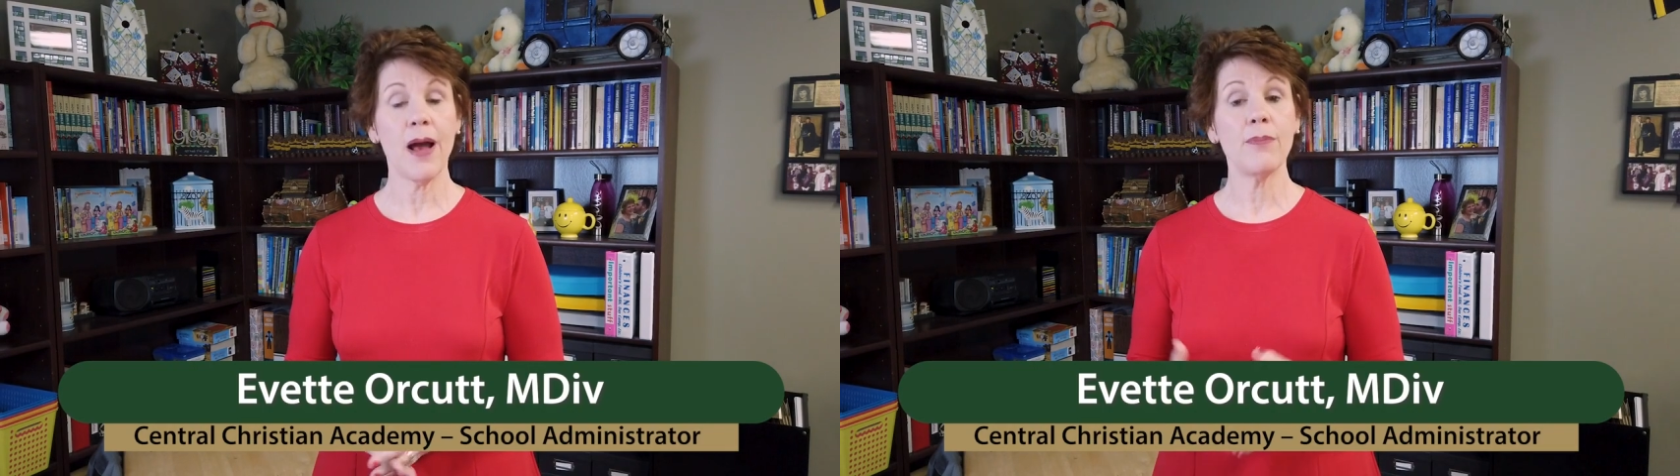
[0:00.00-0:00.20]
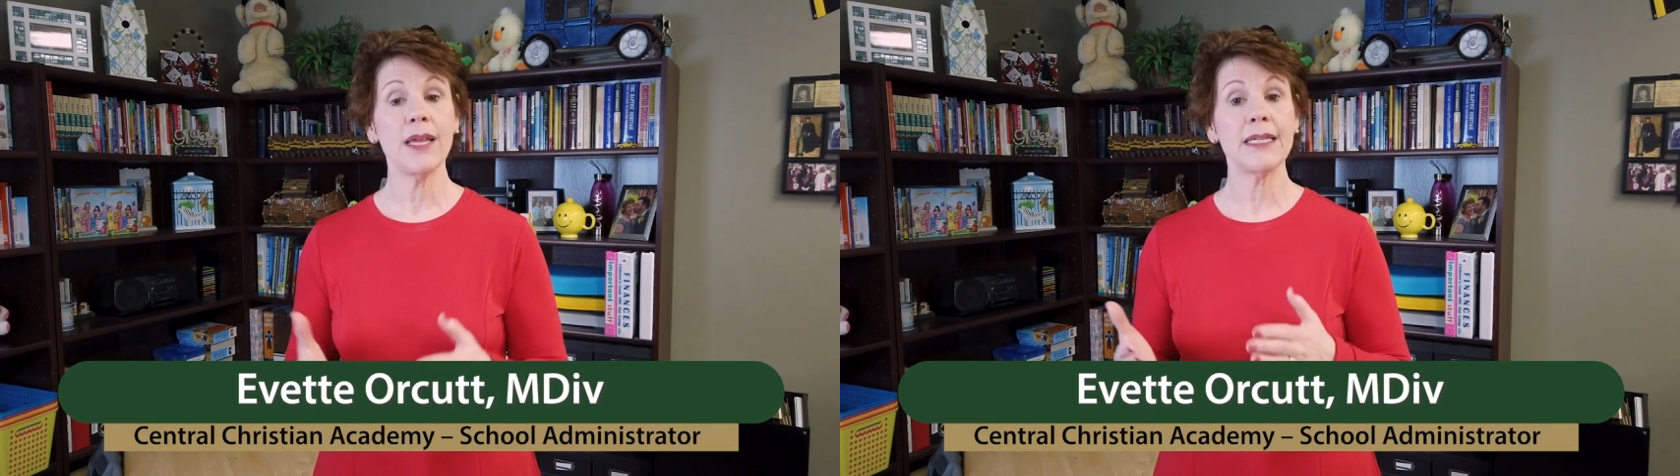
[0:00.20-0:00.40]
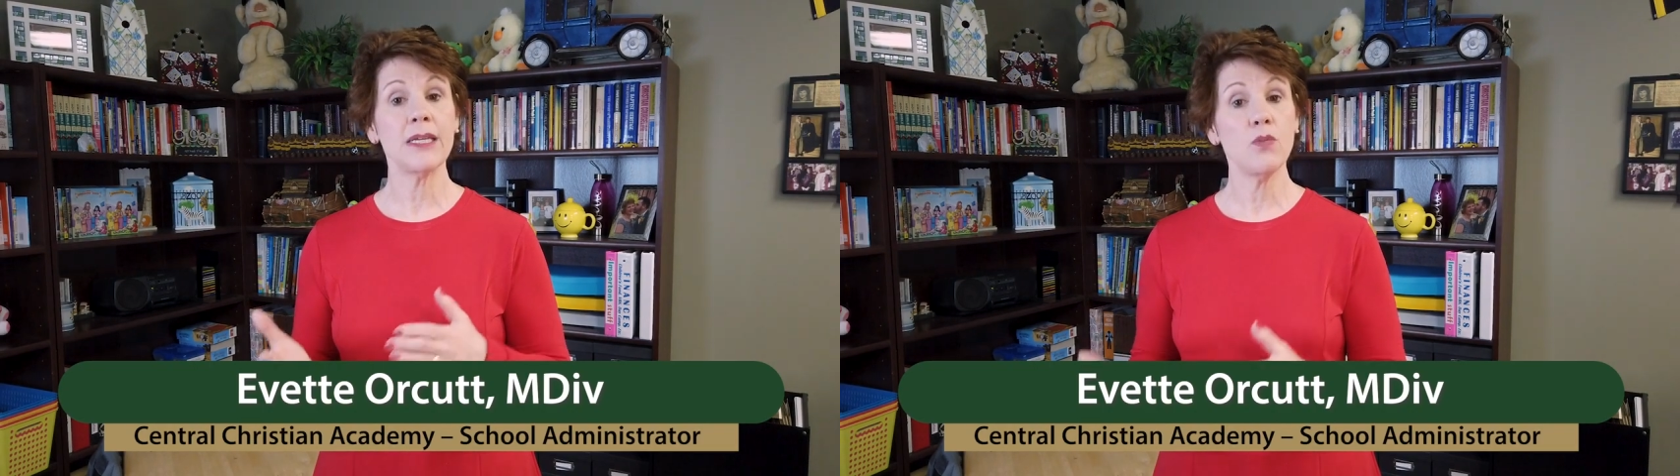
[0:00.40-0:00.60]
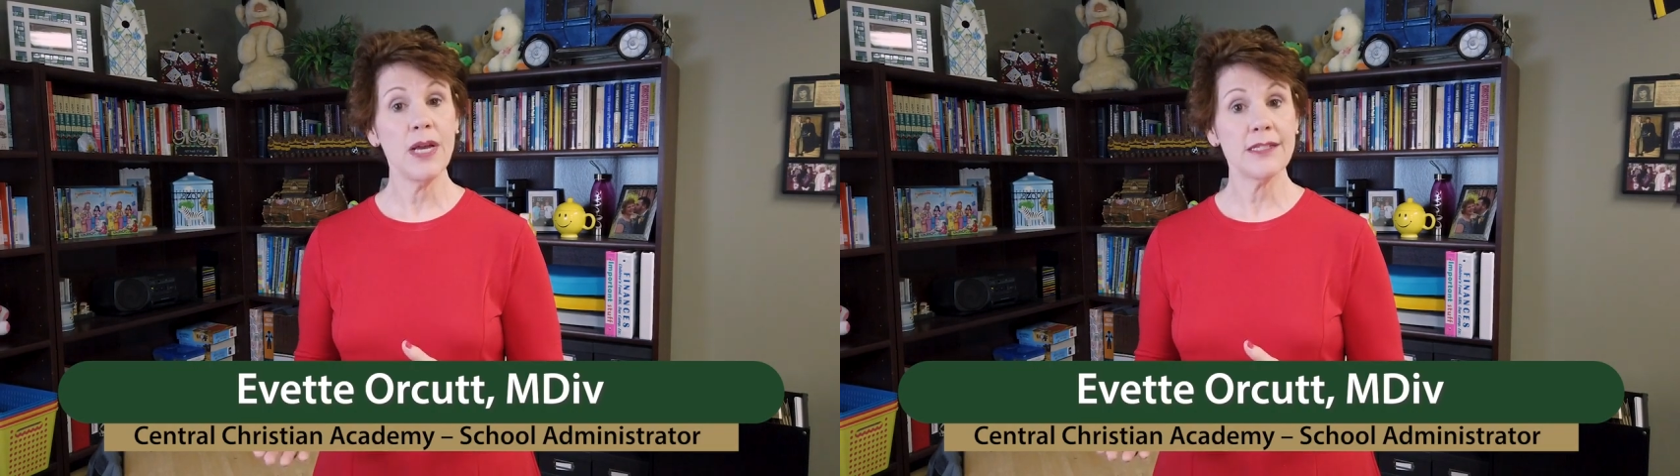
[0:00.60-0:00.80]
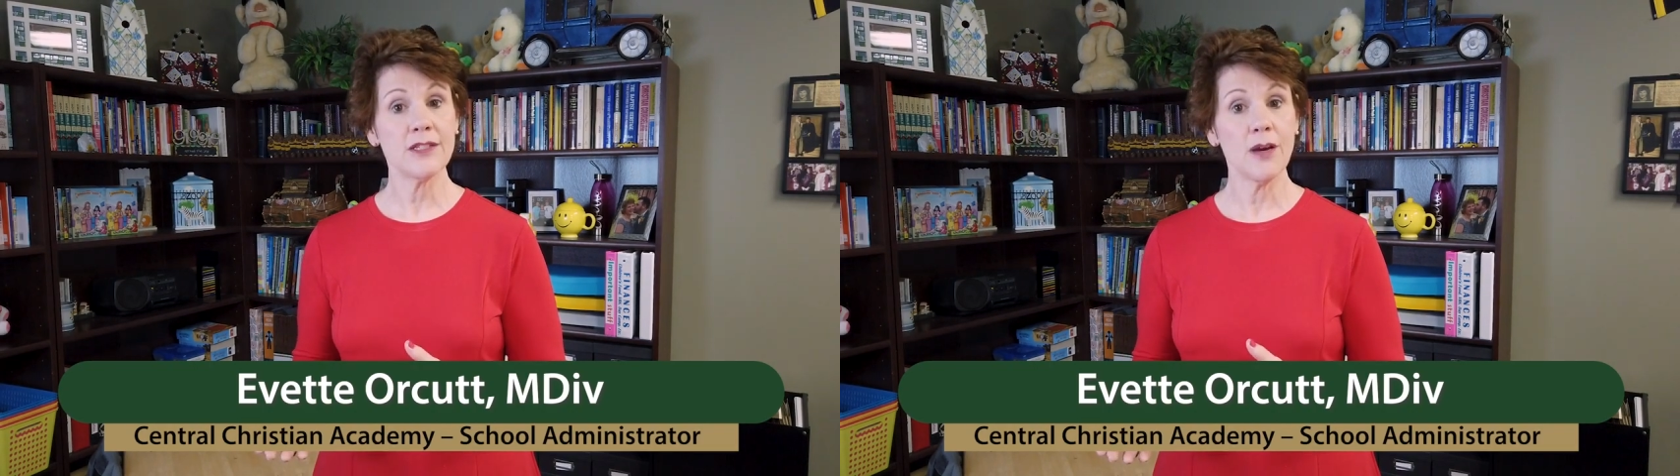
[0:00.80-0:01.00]
by blending
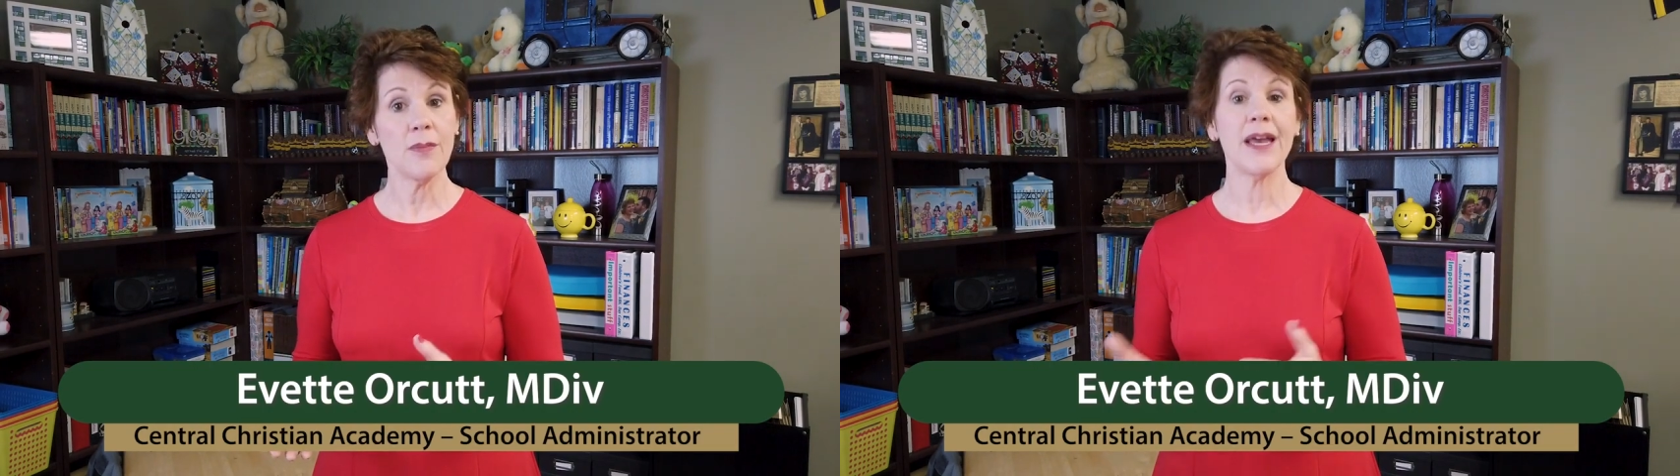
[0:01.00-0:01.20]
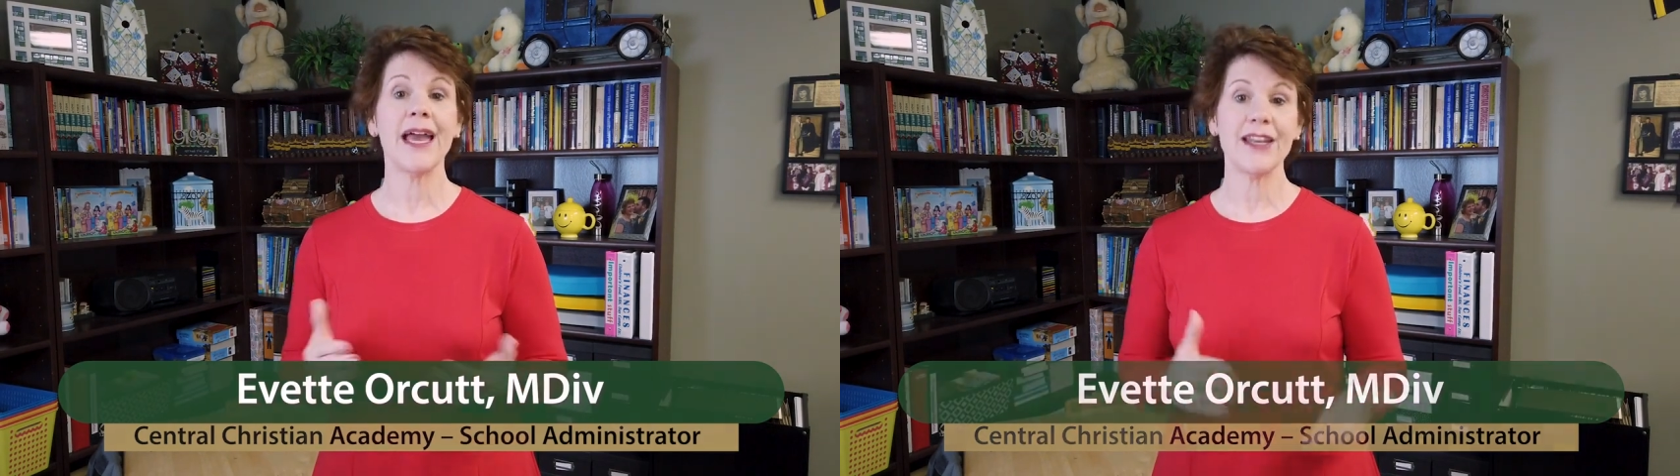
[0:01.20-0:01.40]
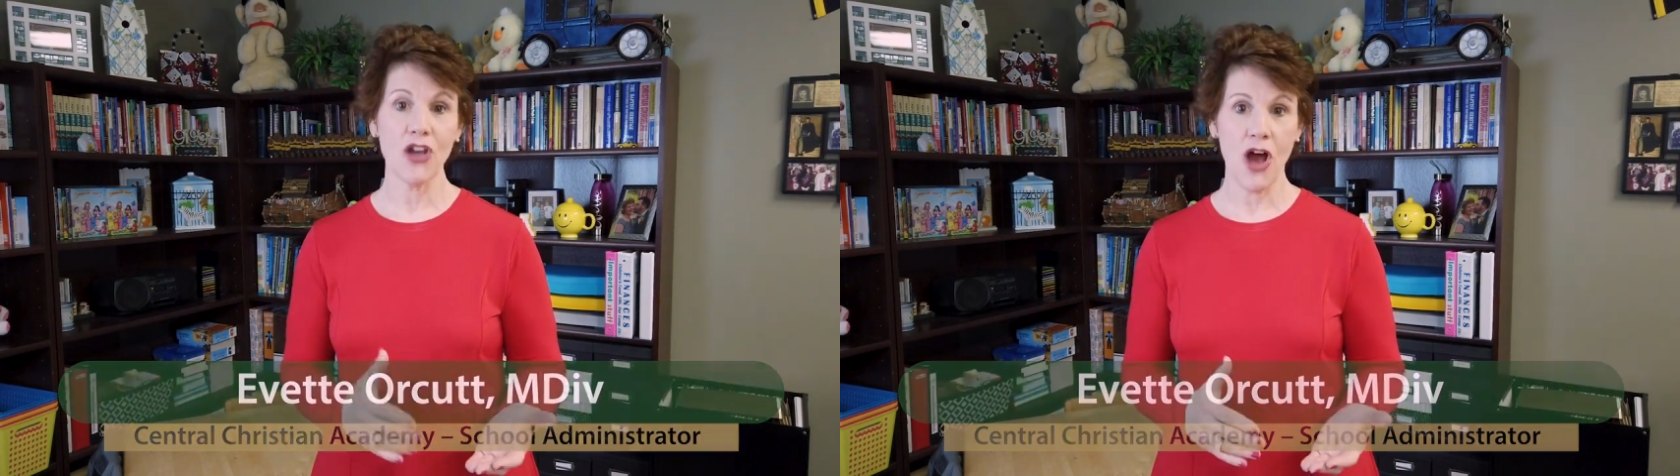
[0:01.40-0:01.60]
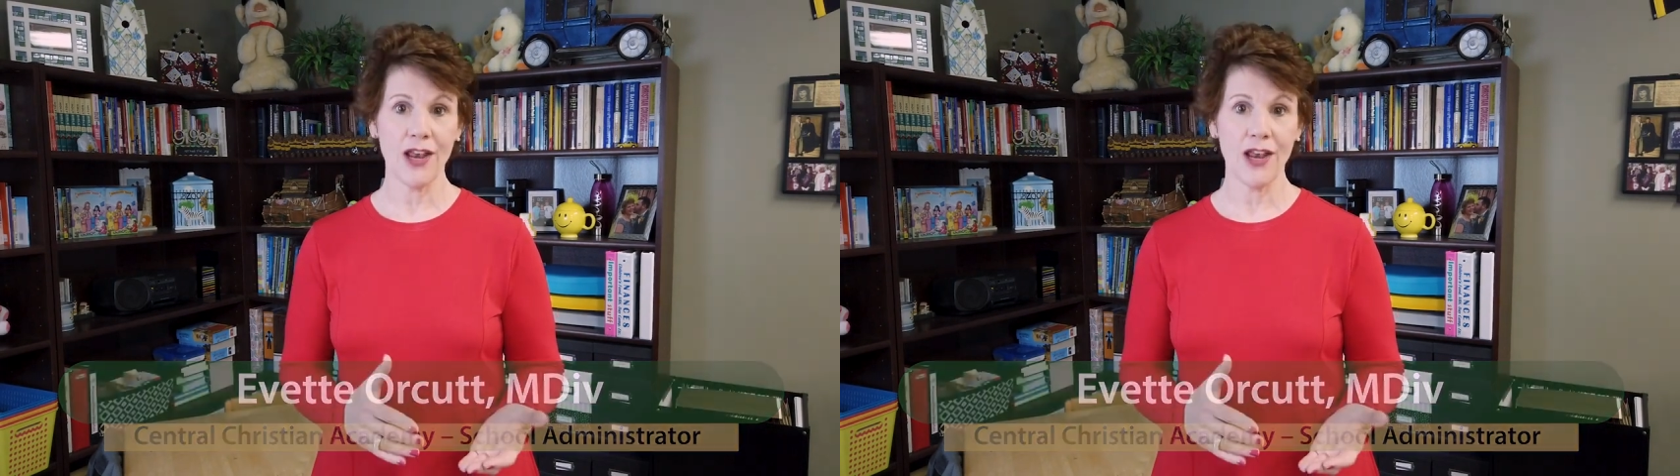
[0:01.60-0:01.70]
wisdom and